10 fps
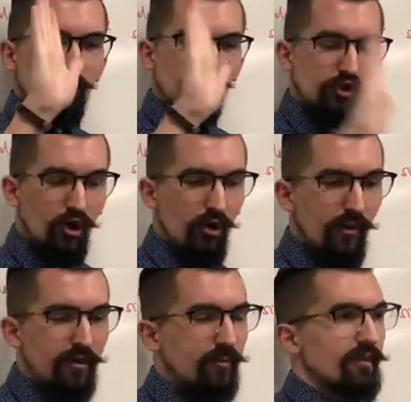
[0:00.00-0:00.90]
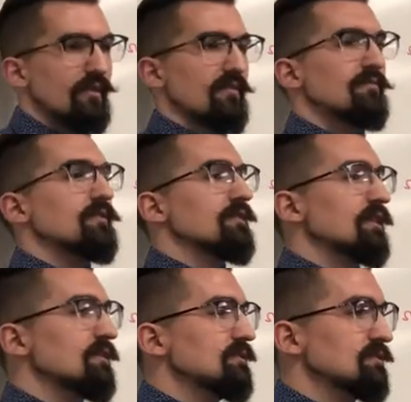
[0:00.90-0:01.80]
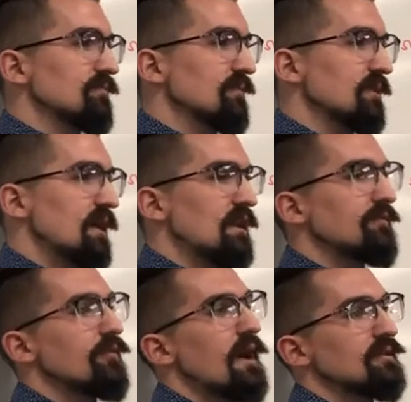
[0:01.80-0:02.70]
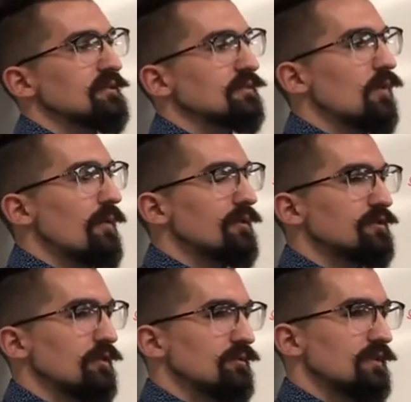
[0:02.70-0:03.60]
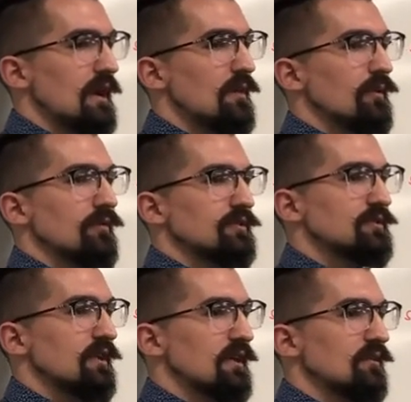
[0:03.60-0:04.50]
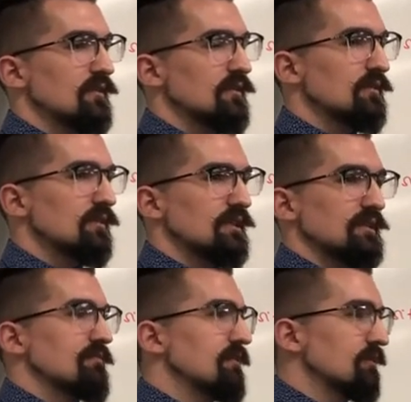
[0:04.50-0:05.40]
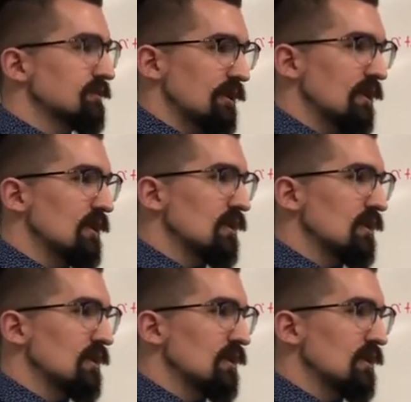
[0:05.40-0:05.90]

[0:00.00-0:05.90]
go with whatever that feeling is. And if you ask us why we chose that, we don't just say, because I felt it.